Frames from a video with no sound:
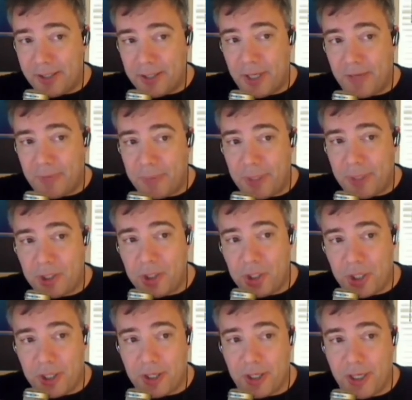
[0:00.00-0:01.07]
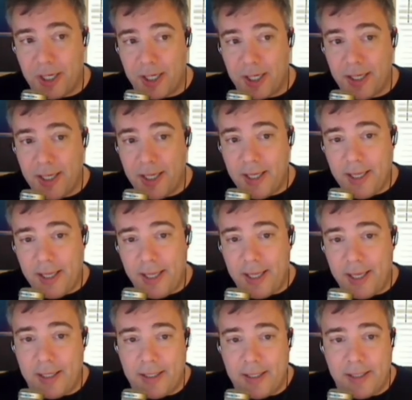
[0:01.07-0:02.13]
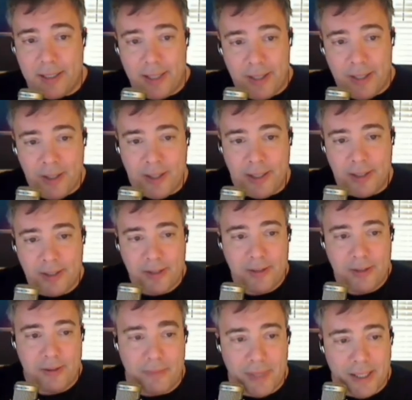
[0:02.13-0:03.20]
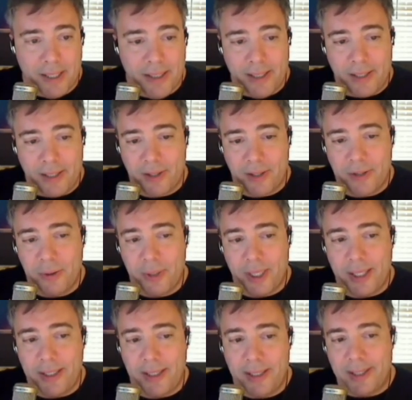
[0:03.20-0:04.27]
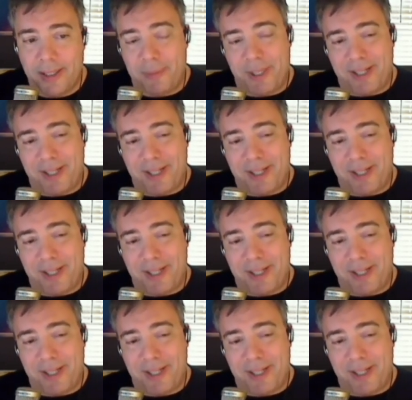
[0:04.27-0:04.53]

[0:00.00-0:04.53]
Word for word: It doesn't have a bunch of junk on it, and uh, I think that's I think that's a cool idea.